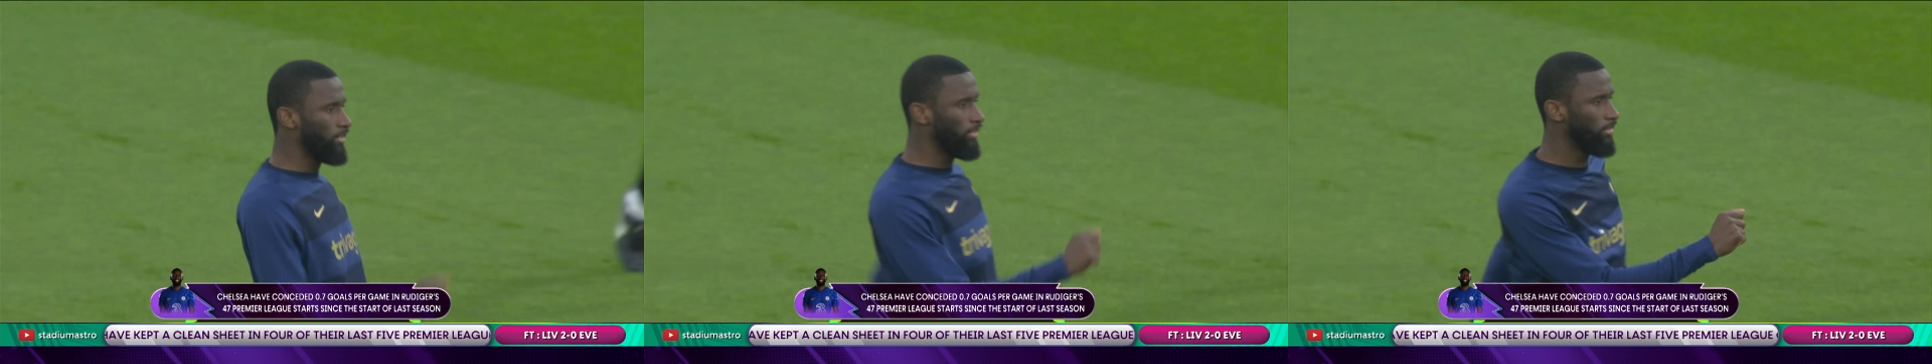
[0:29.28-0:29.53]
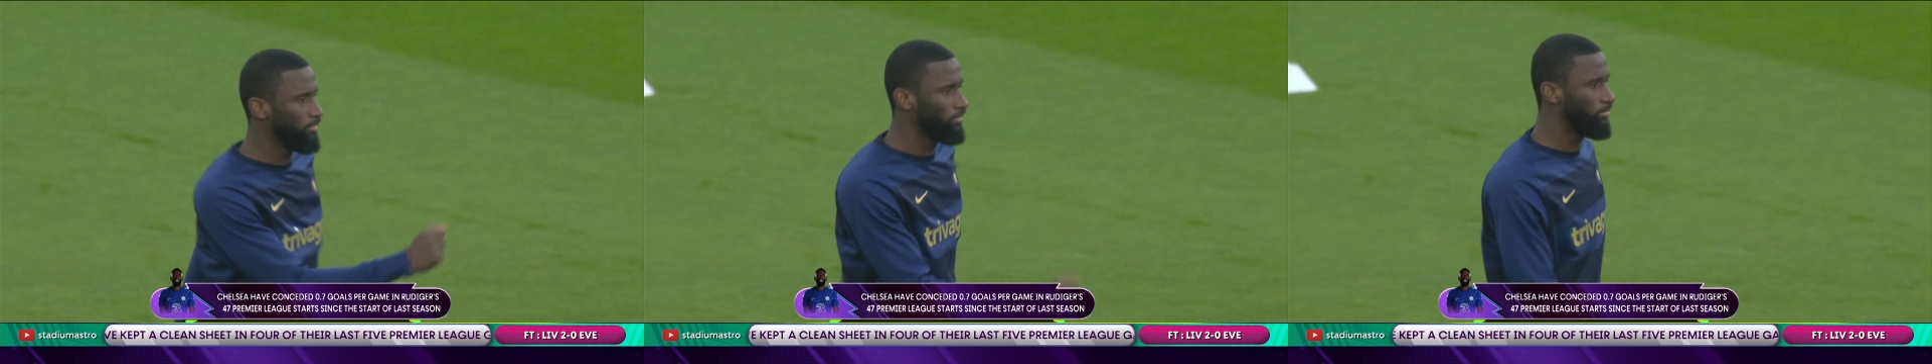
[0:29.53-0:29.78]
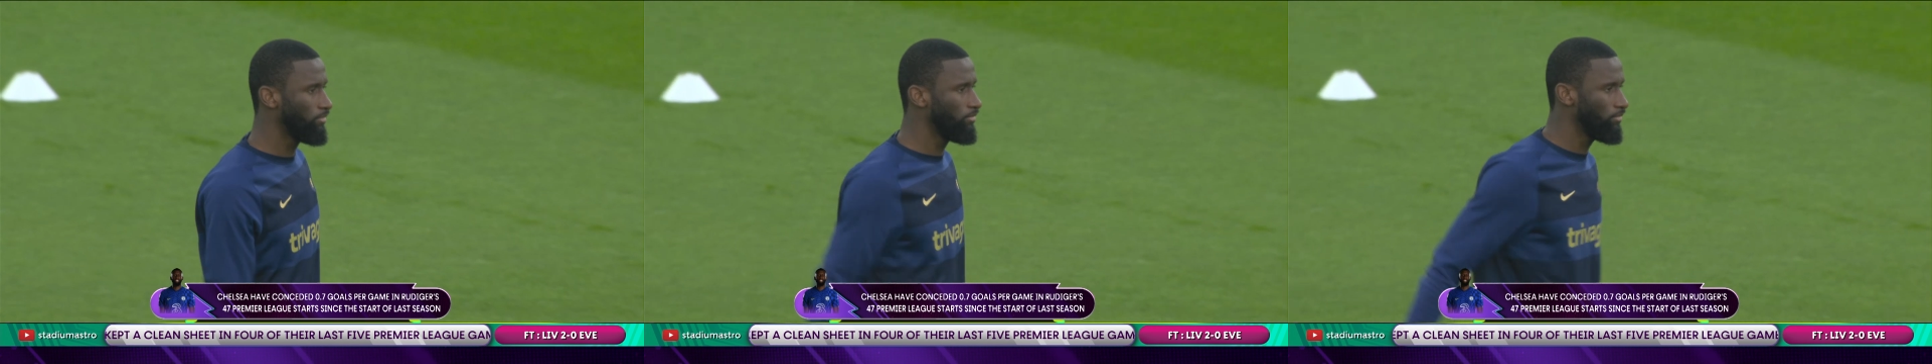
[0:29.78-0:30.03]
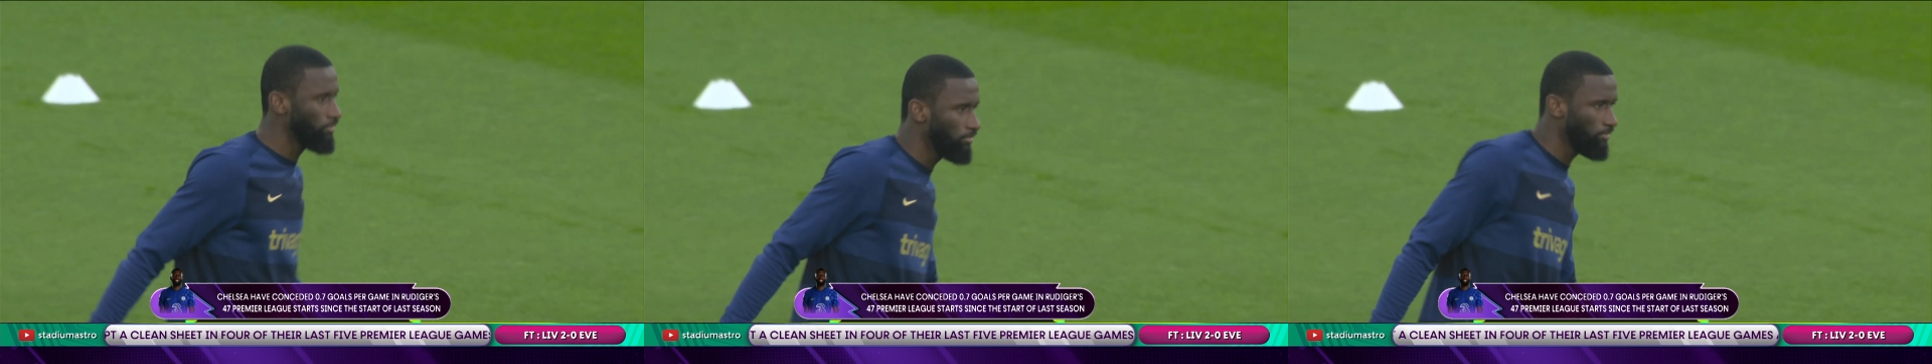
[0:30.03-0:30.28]
a bit of
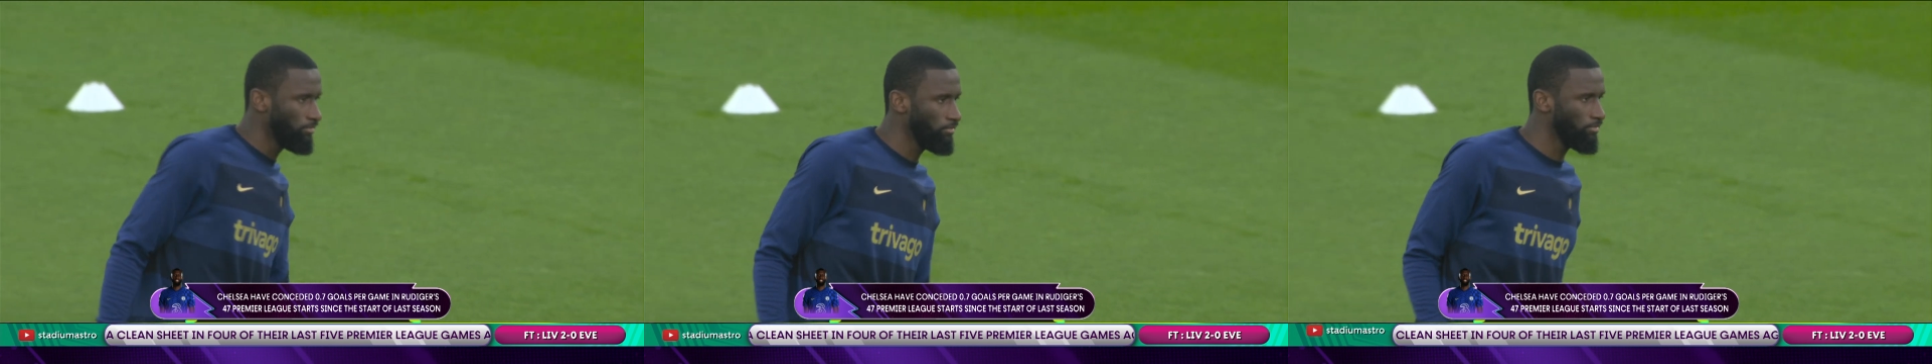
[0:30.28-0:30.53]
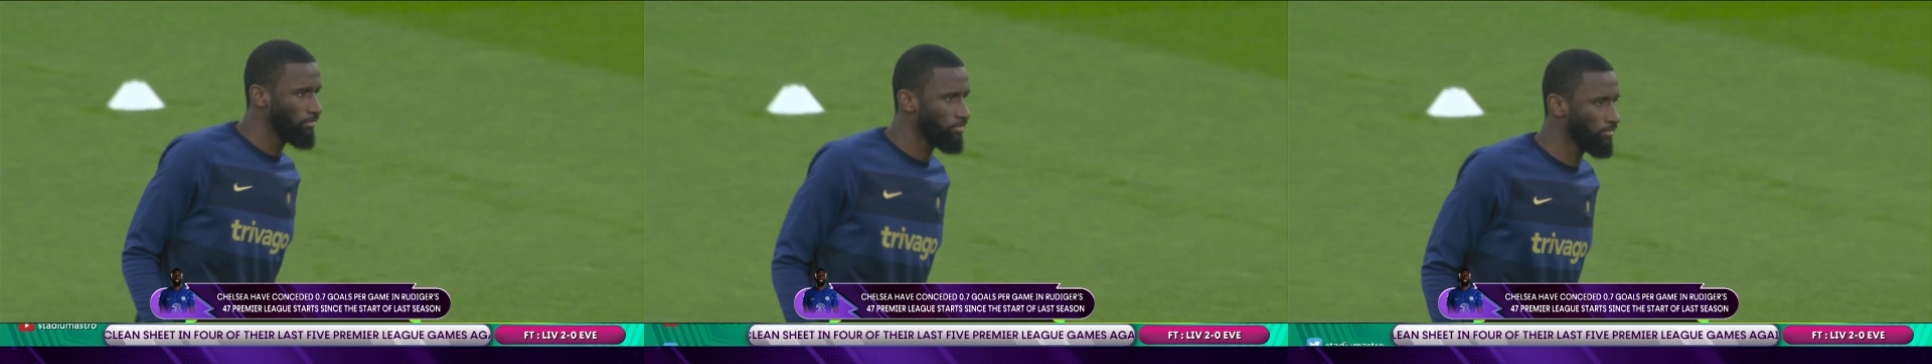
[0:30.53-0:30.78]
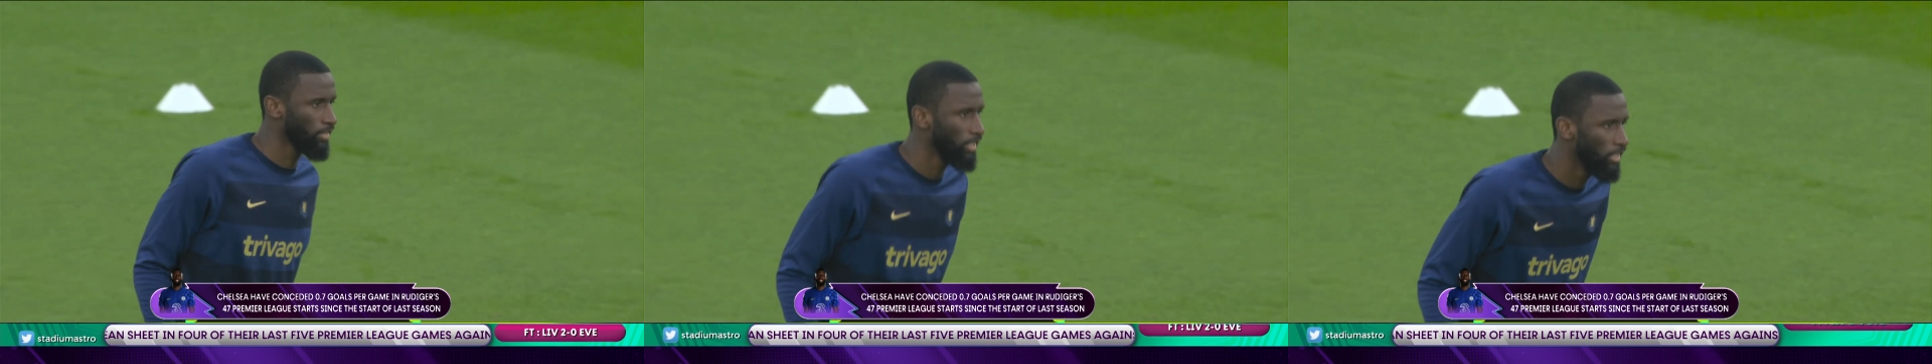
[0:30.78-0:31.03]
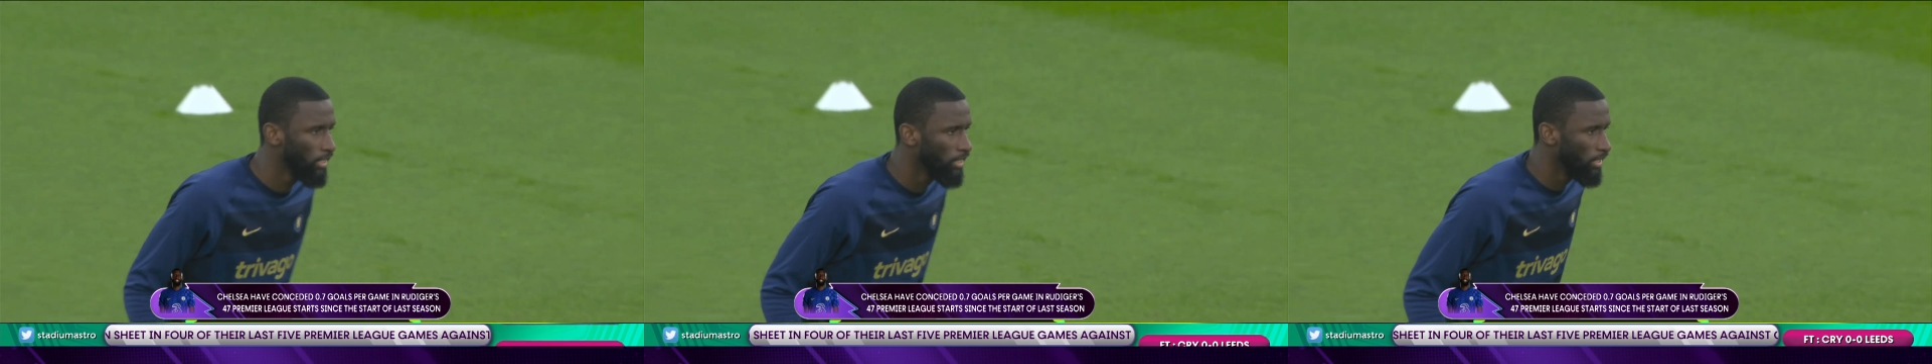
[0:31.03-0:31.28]
uh,
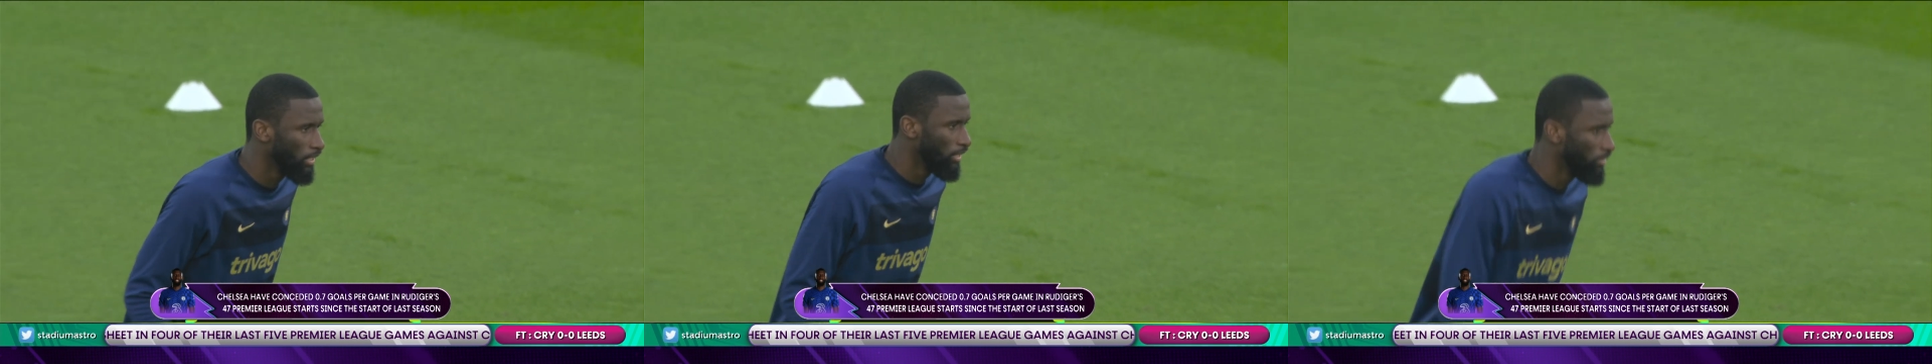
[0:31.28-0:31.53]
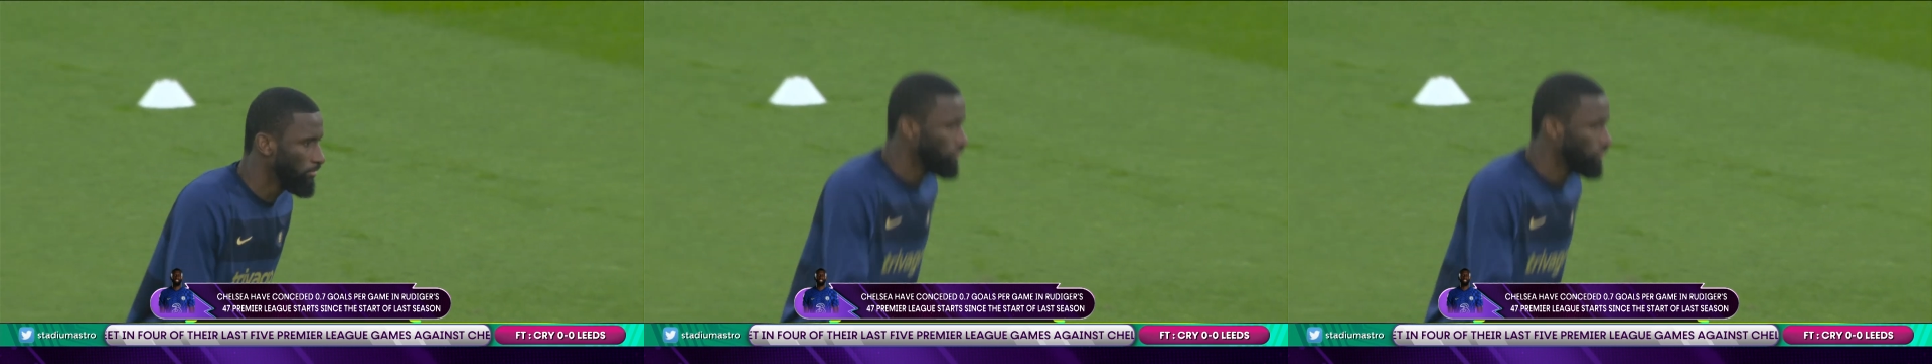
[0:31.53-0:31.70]
nastiness,